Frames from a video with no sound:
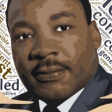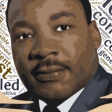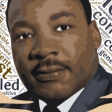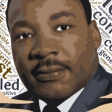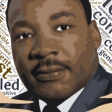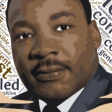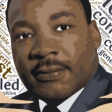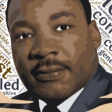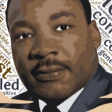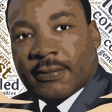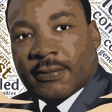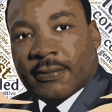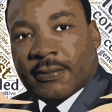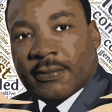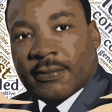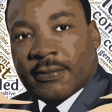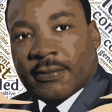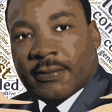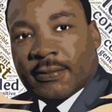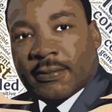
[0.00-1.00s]

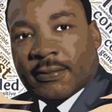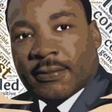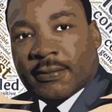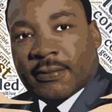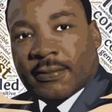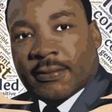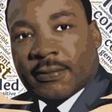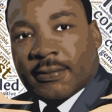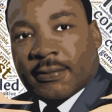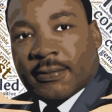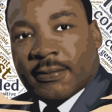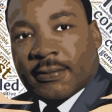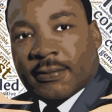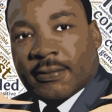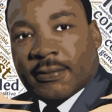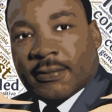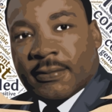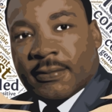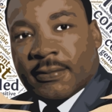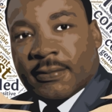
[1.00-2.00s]

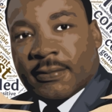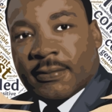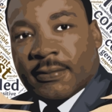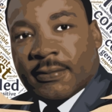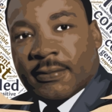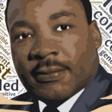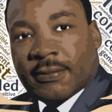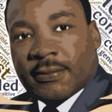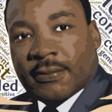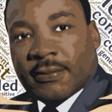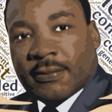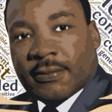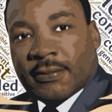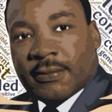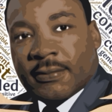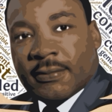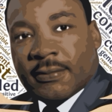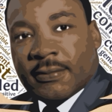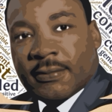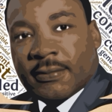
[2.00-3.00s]

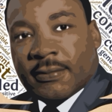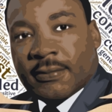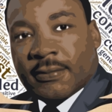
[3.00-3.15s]
No one is speaking in this clip.